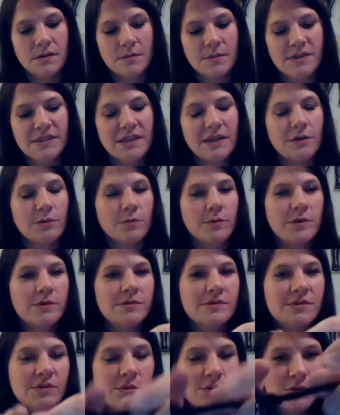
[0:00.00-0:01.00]
almost like a
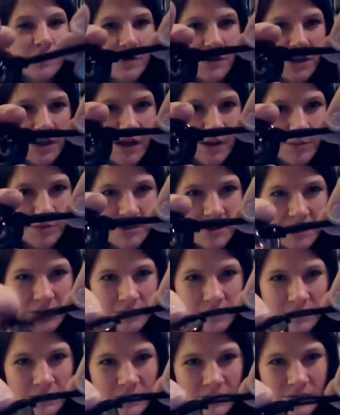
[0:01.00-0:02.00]
rose gold or a copper
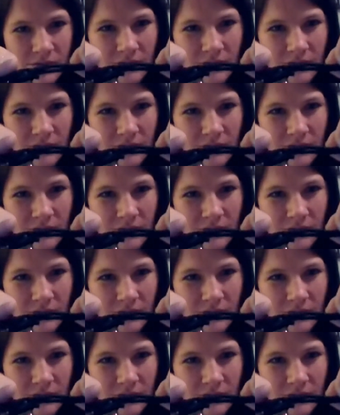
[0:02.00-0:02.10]
tone